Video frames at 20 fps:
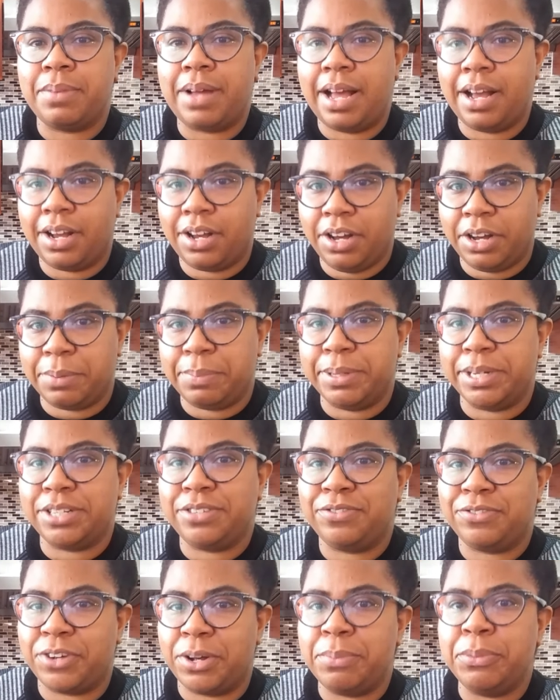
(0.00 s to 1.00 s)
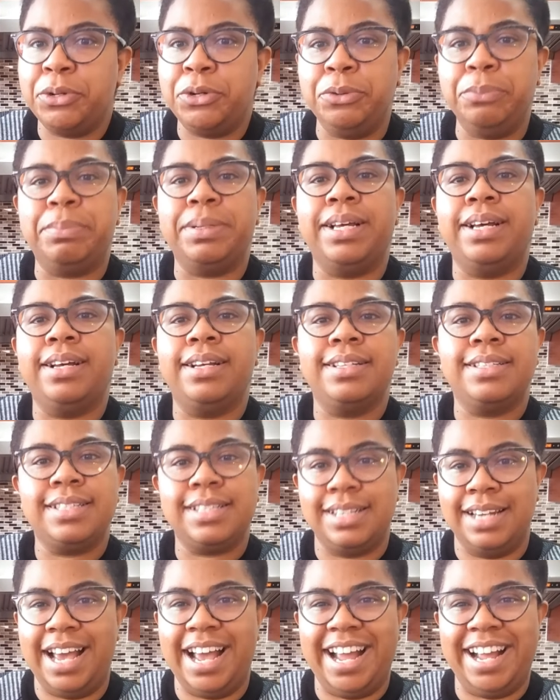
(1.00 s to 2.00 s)
cookbooks from Hoople
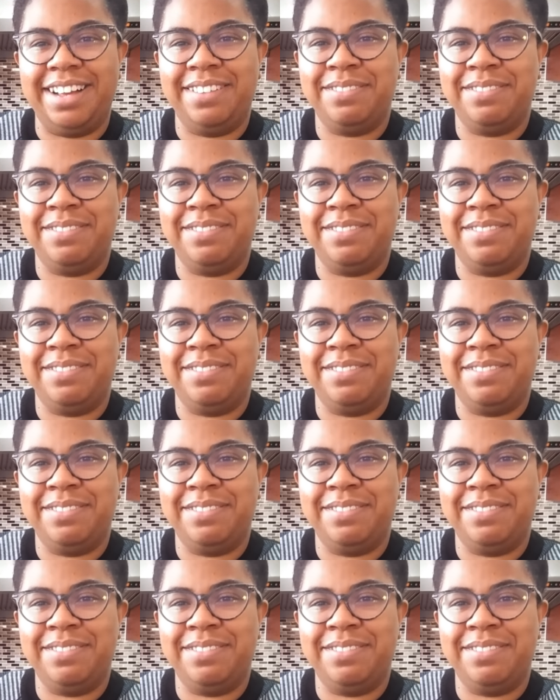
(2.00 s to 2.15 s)
today.